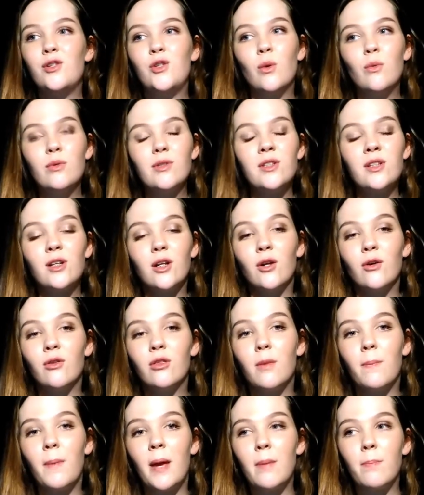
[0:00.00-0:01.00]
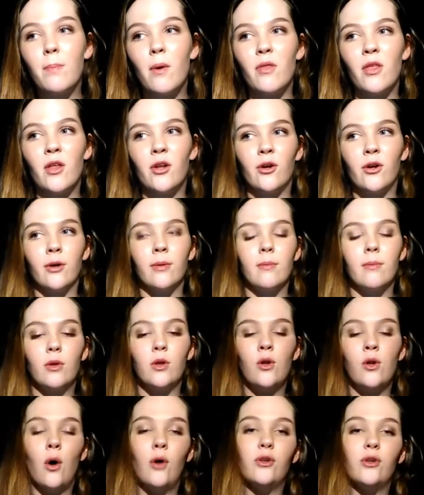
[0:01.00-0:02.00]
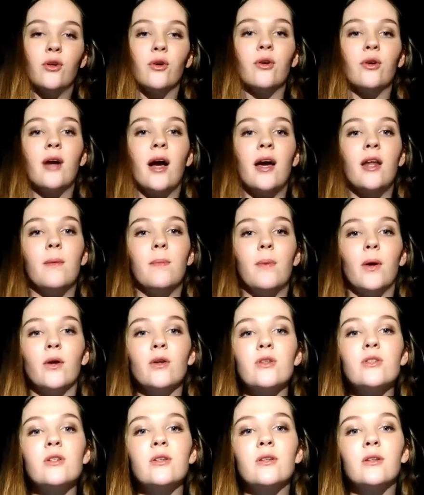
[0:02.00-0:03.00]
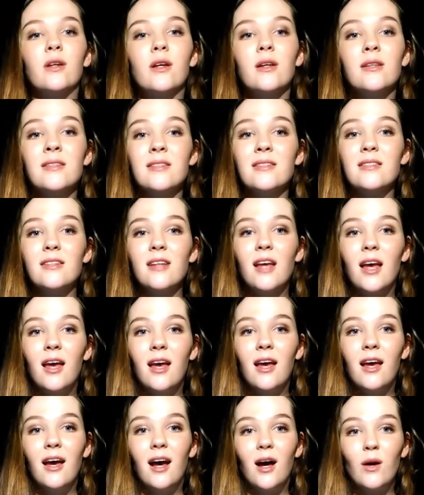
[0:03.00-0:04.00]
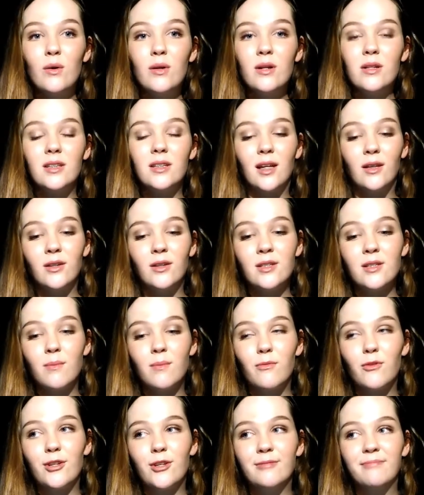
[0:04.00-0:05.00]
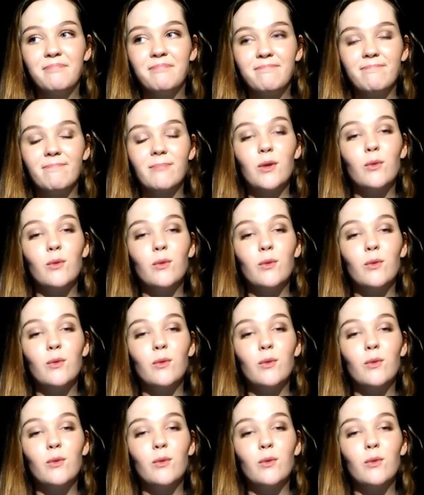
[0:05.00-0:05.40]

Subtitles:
Don't include the people that are not your kind of person, because I want to tell you something.